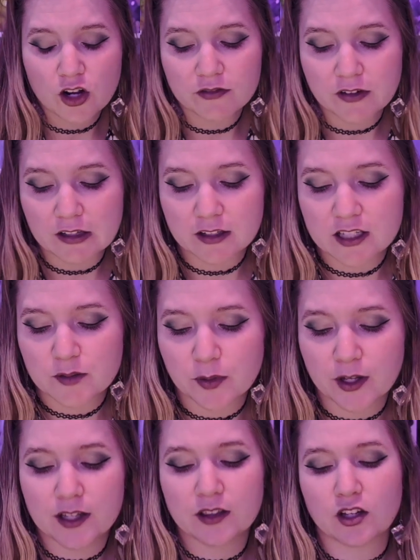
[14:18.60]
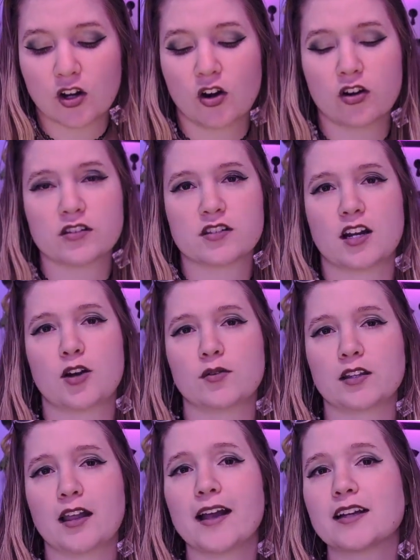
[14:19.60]
off, I'll explain the cards that I
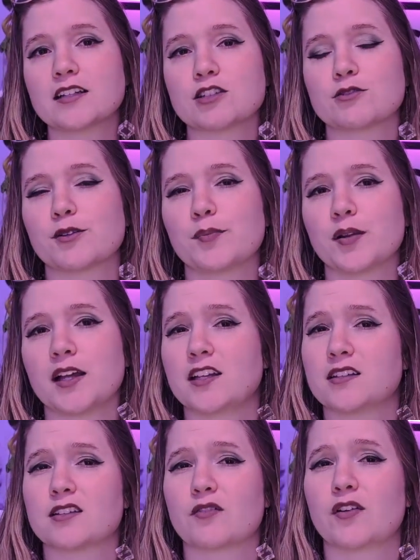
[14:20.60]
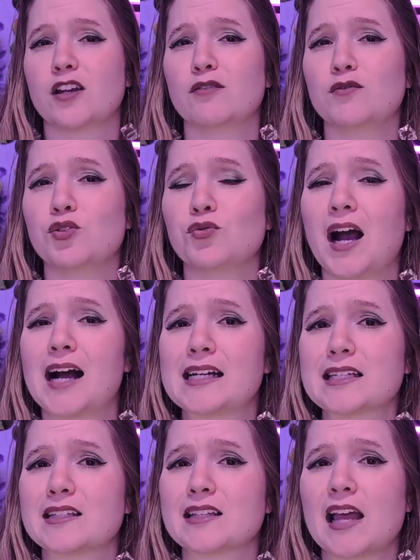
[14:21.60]
would like to replace. If any of you
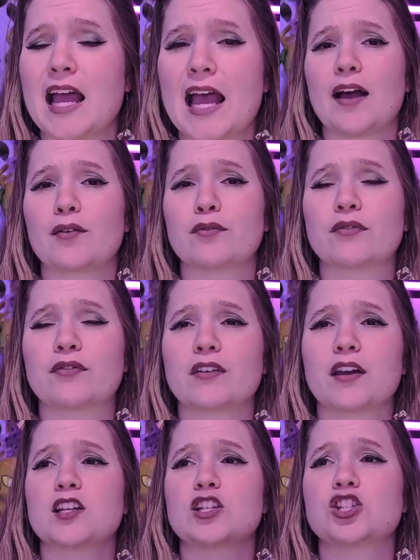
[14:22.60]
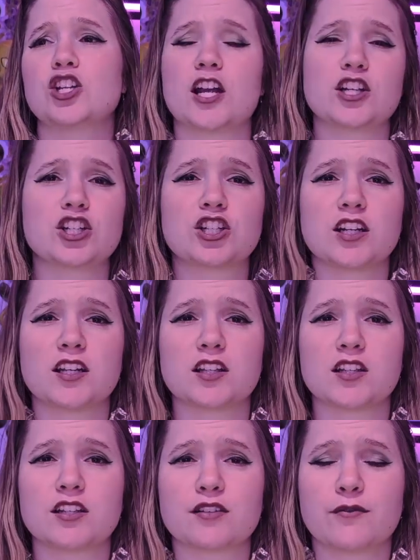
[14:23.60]
guys have
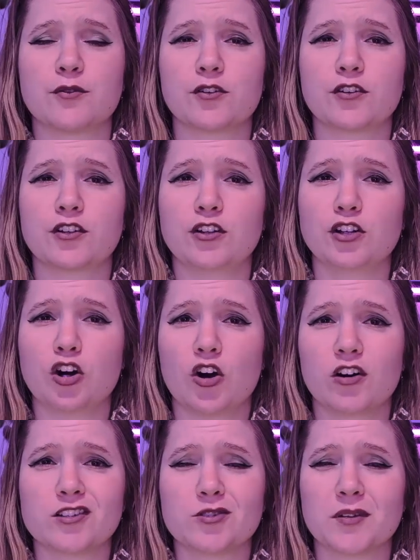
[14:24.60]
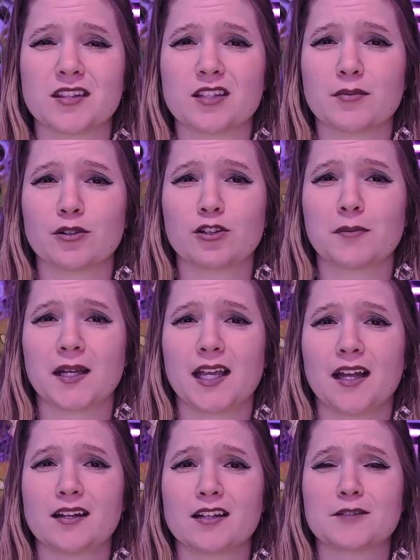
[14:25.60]
suggestions for good cards with similar
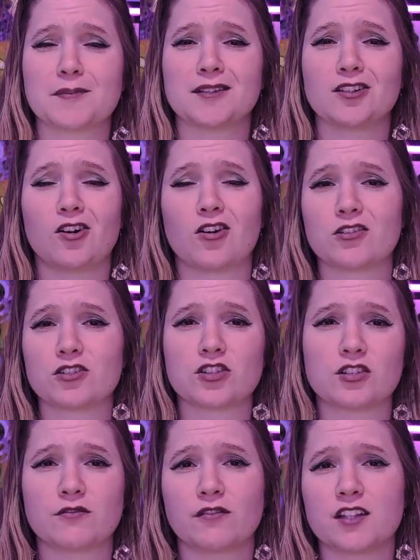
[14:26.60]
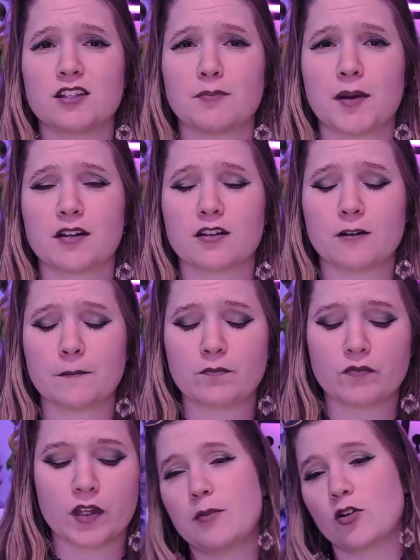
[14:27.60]
mechanics, but the art just fits better,
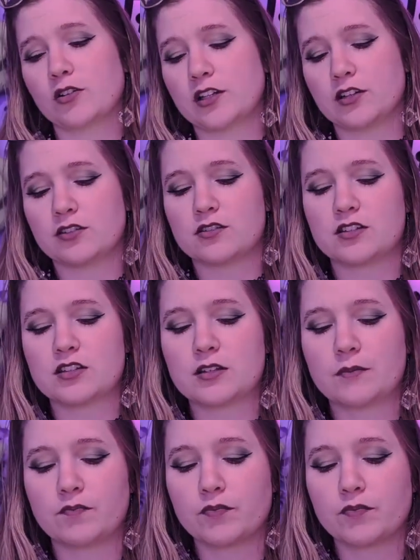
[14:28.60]
I'm all ears.